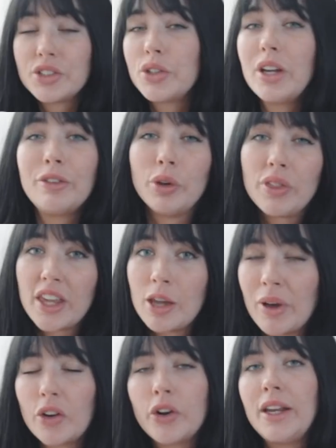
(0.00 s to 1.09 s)
So if you're thinking
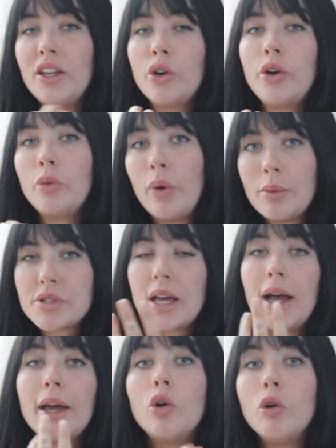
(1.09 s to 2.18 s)
about creating your own
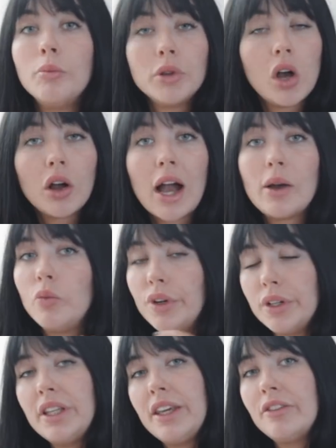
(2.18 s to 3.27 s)
website or blog, I
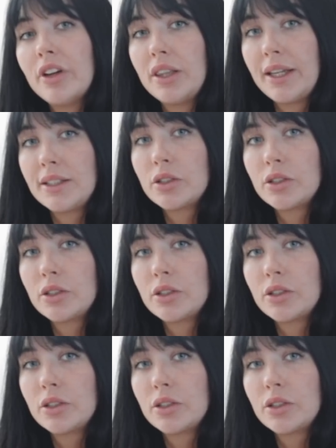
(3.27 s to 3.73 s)
will leave a link